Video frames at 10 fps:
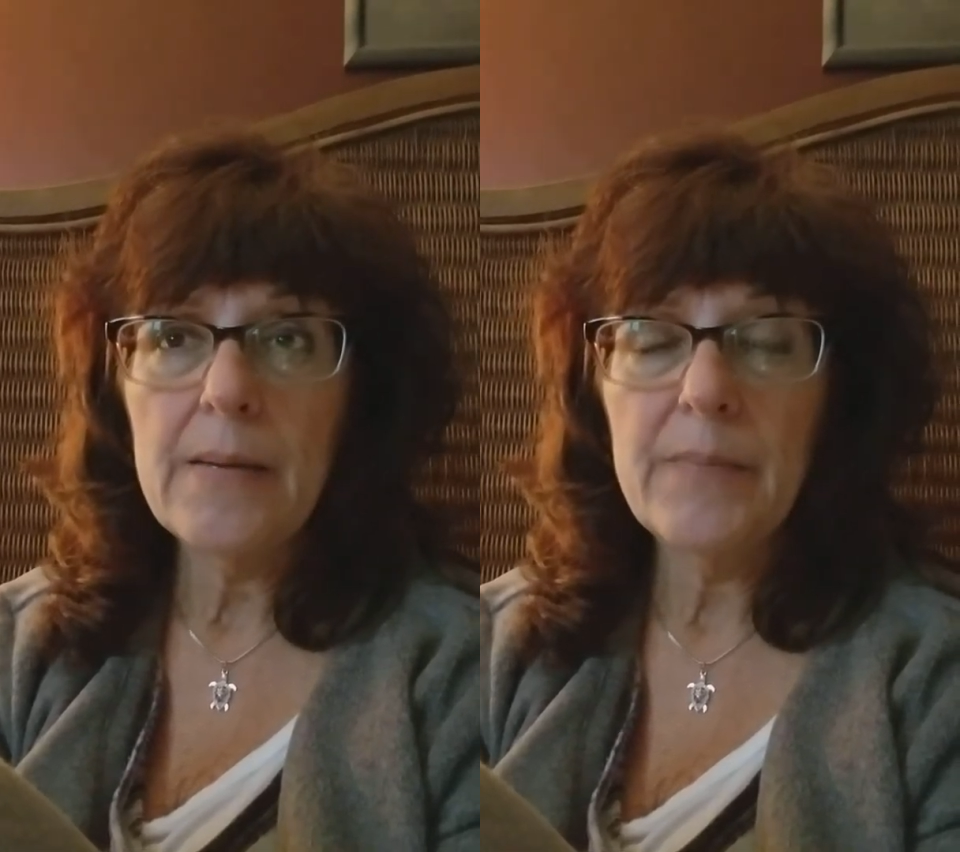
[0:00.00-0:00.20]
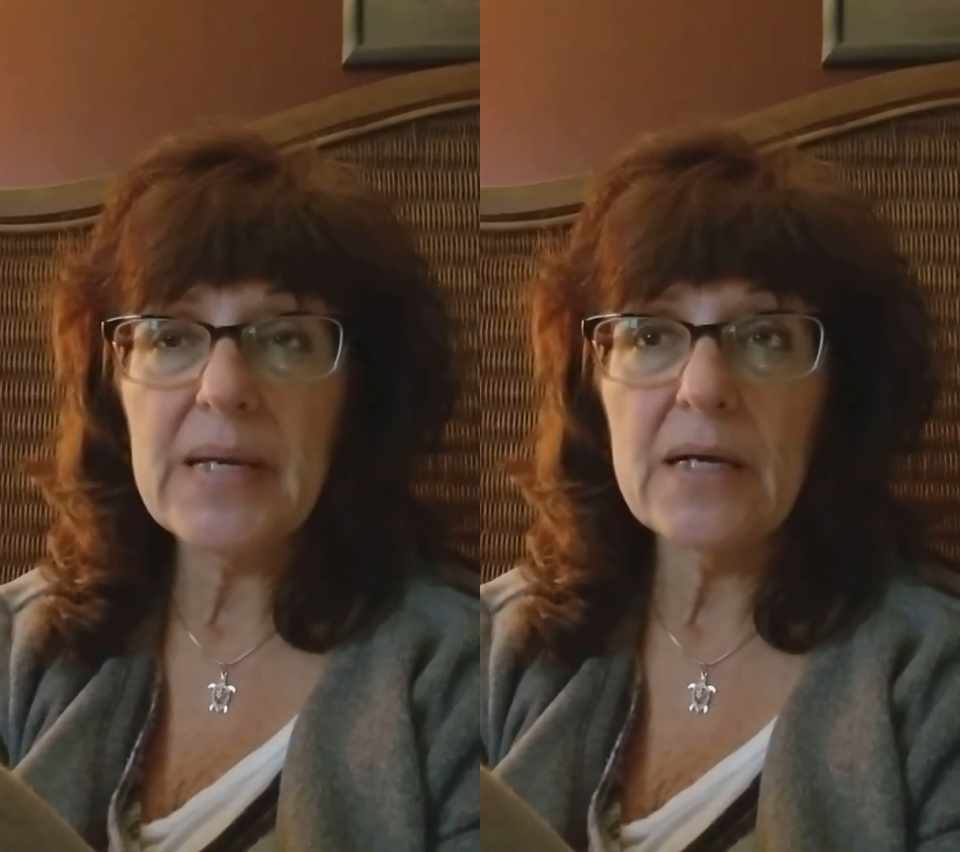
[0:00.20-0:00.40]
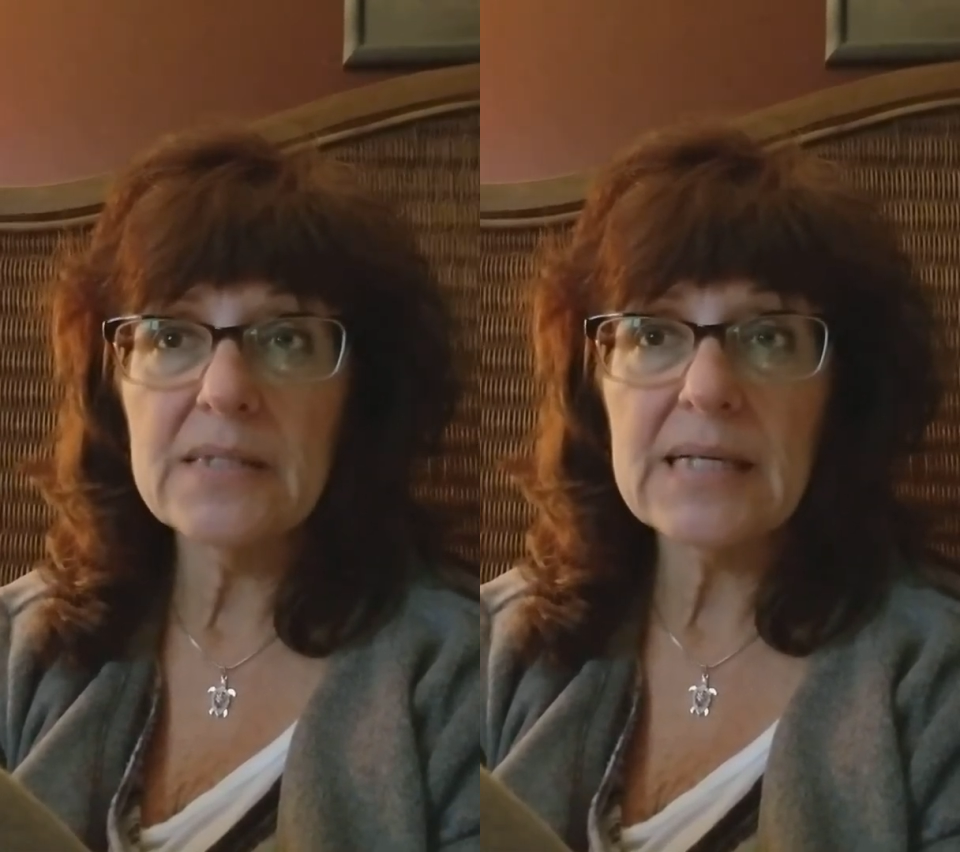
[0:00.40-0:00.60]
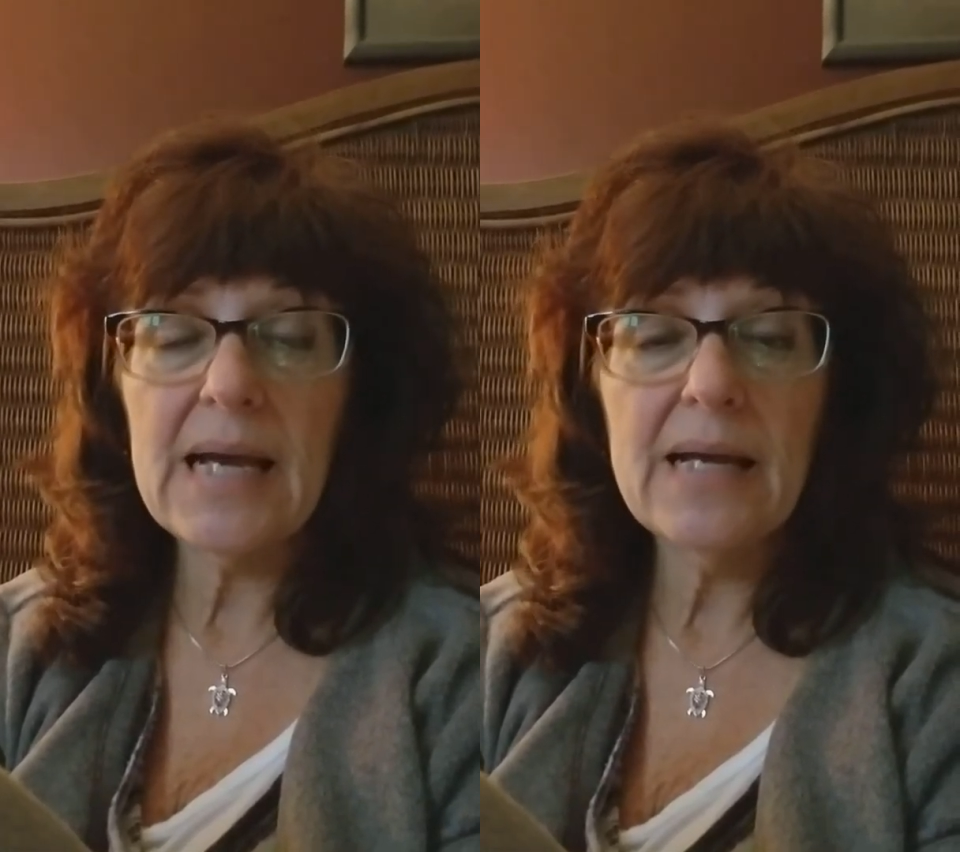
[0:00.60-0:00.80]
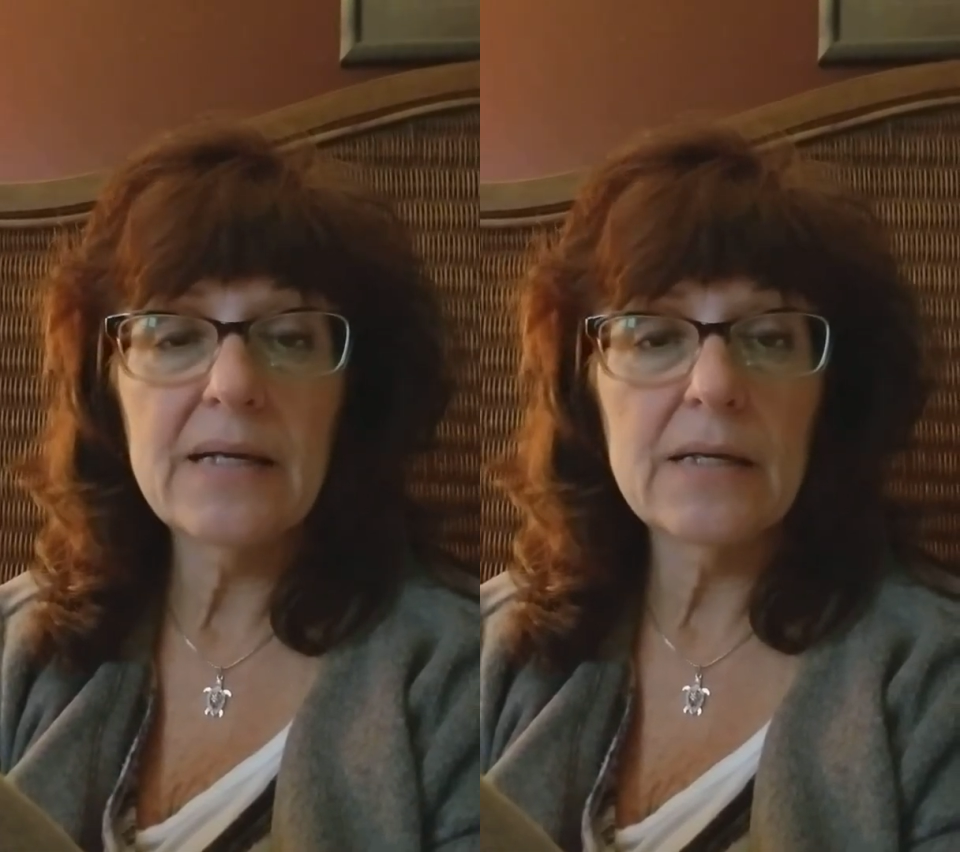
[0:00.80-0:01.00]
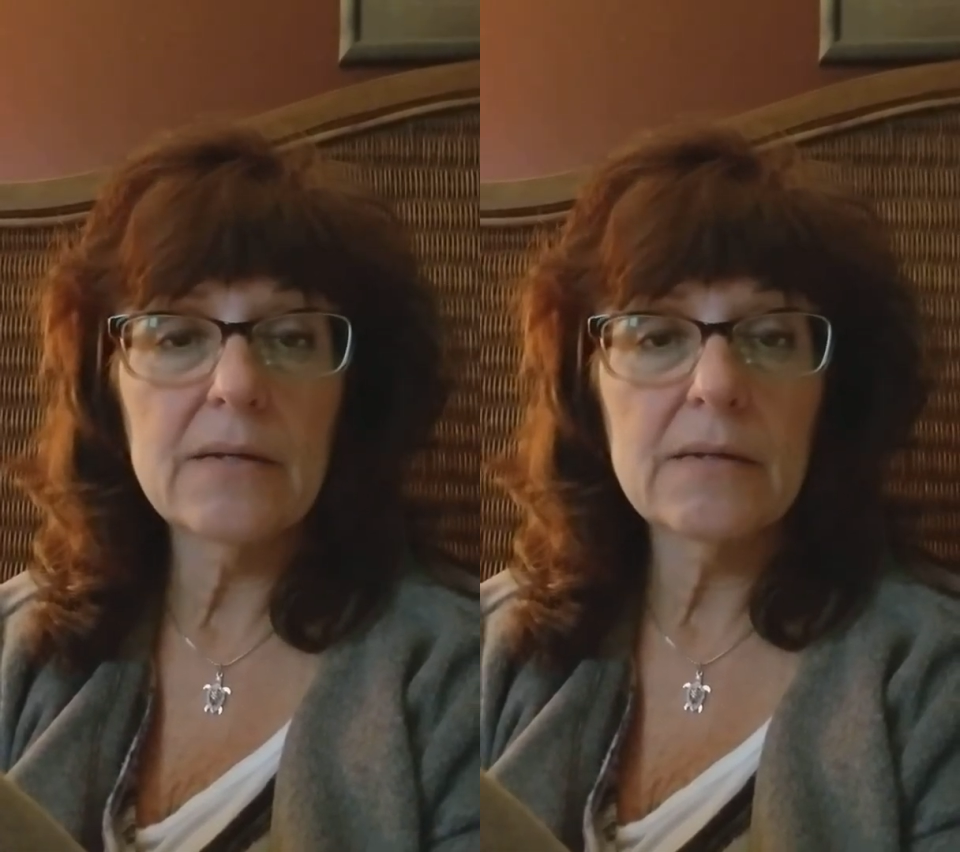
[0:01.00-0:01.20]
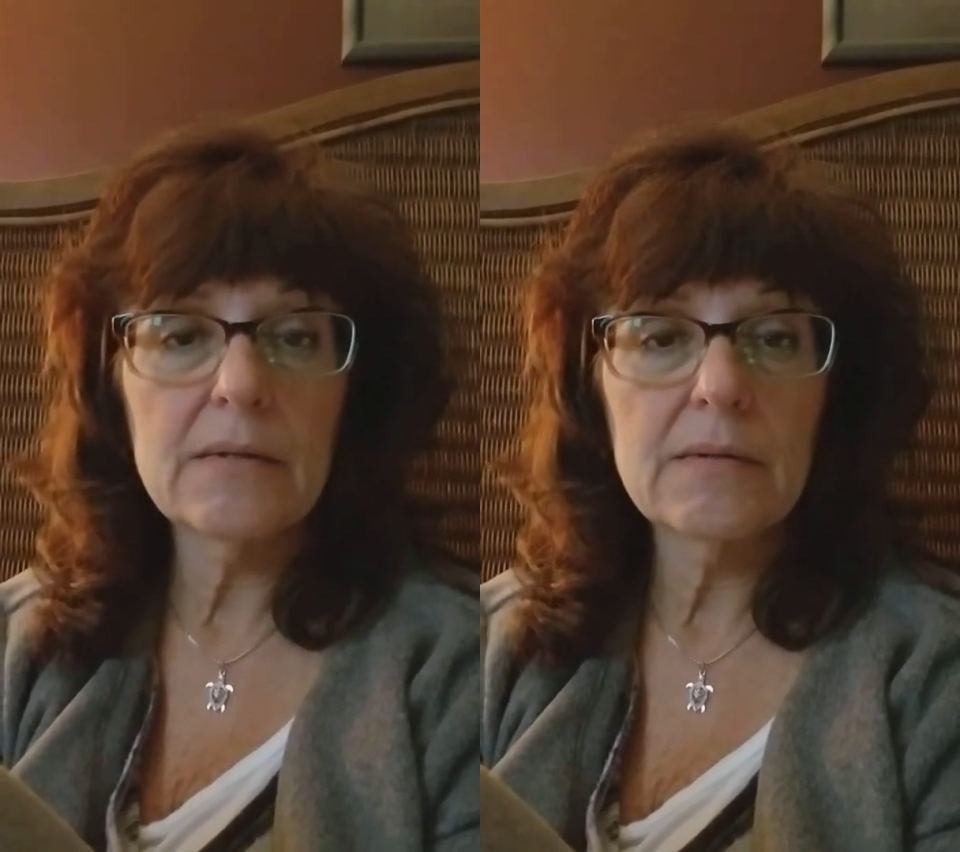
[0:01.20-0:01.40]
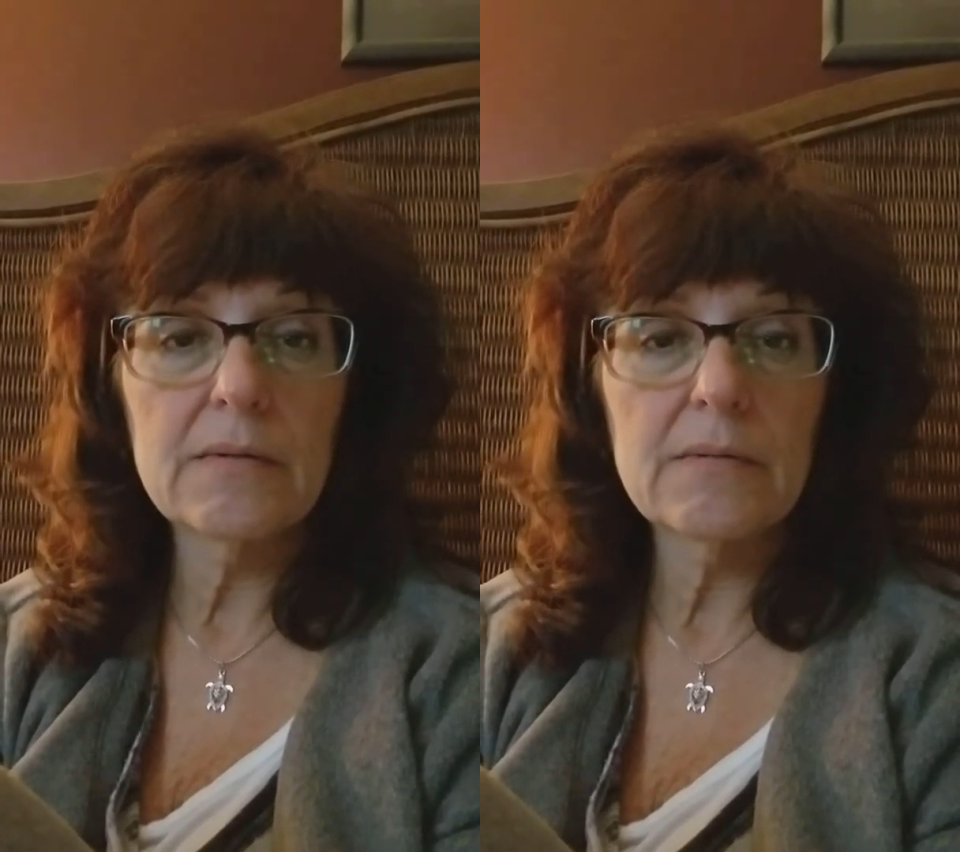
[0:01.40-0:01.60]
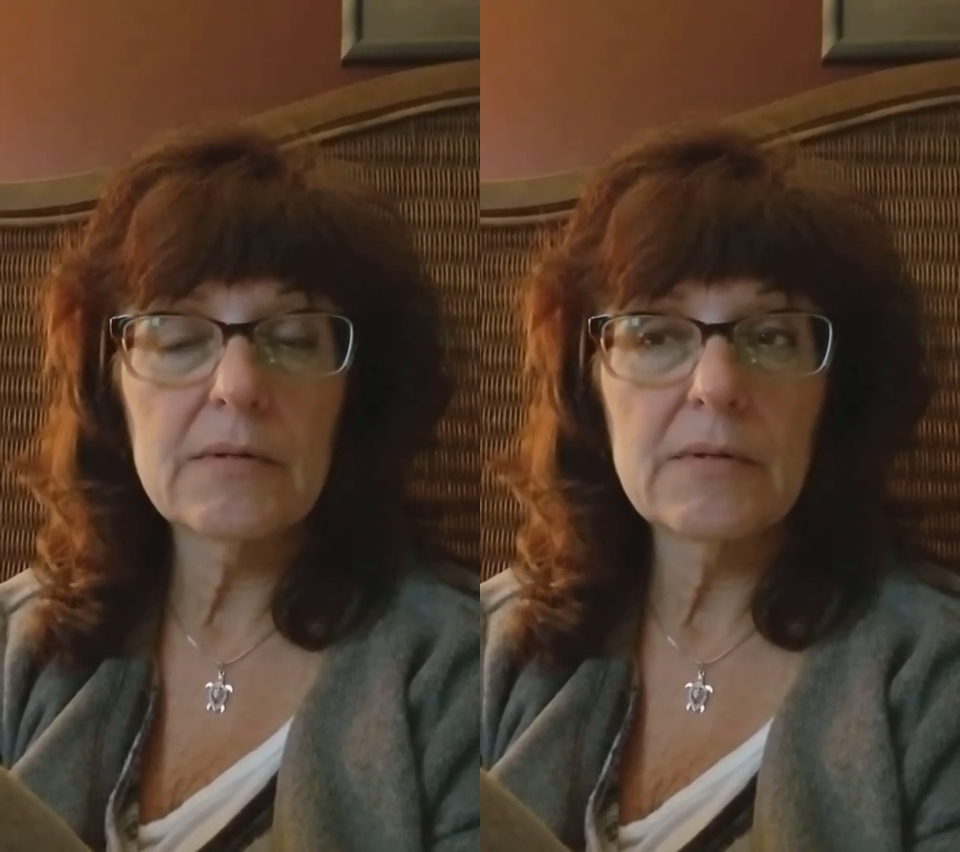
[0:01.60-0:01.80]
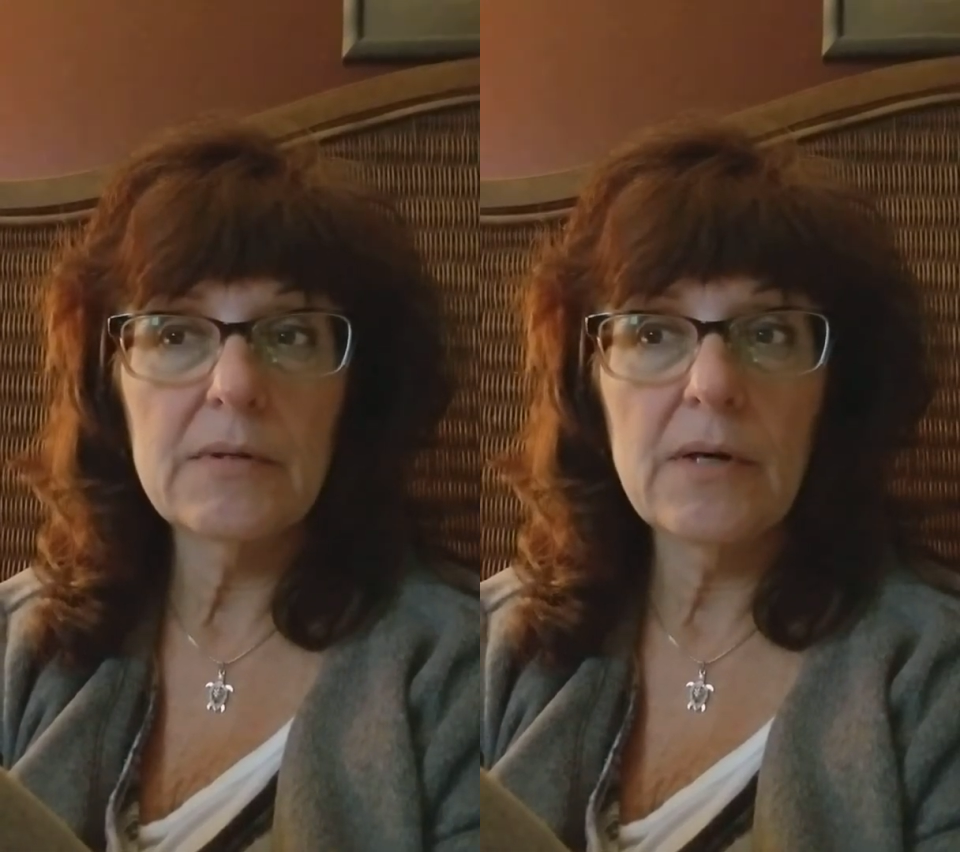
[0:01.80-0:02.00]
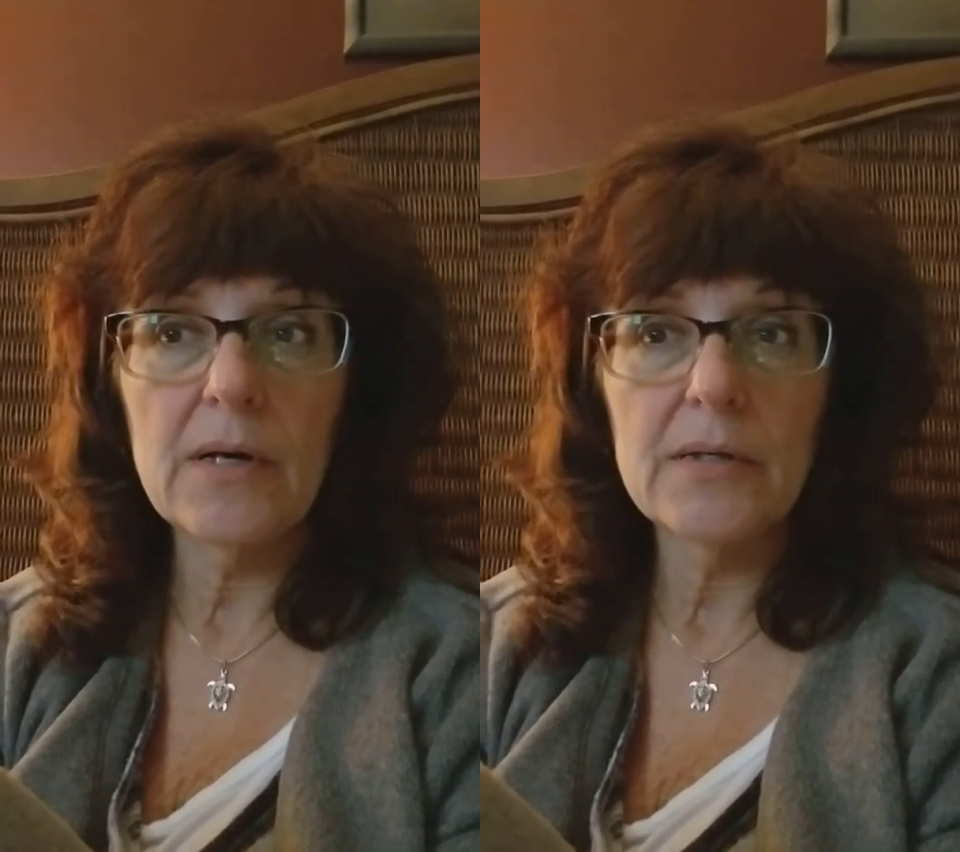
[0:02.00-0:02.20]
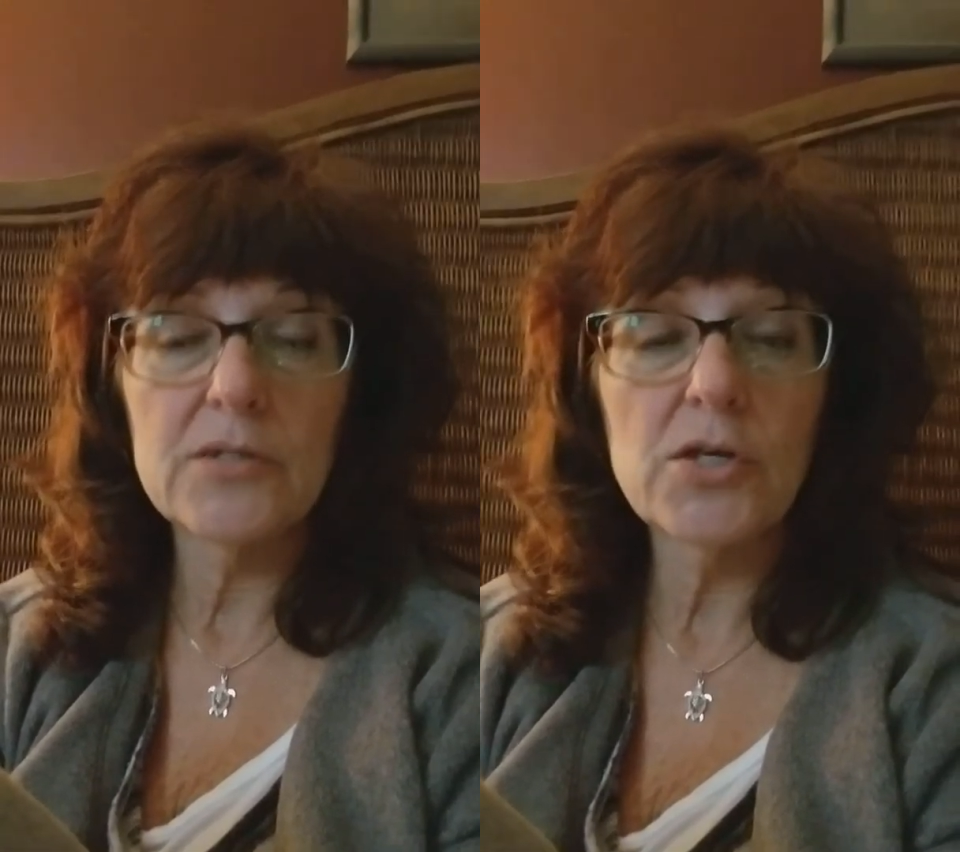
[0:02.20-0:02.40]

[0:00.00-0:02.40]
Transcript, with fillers: because it kind of uh,